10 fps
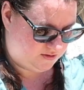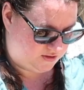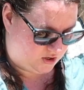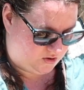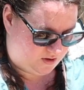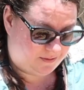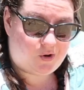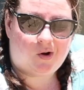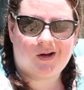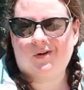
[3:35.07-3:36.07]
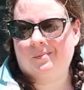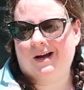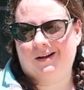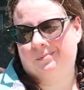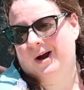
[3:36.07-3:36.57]
So I'm going for
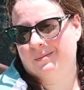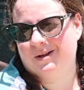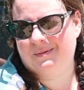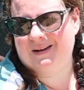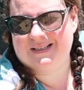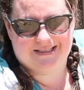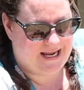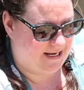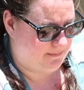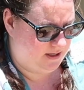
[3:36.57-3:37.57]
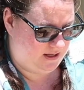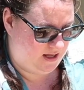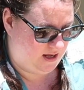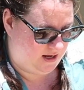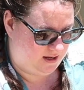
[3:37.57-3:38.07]
probably about the same,
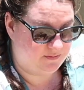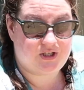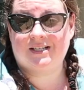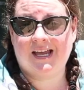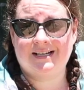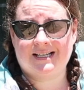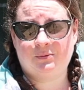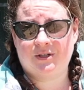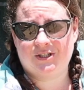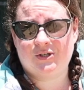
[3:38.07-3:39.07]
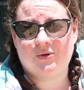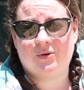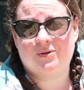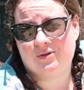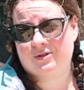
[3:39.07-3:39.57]
just in case I want
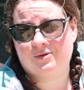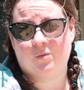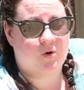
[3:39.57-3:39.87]
to do some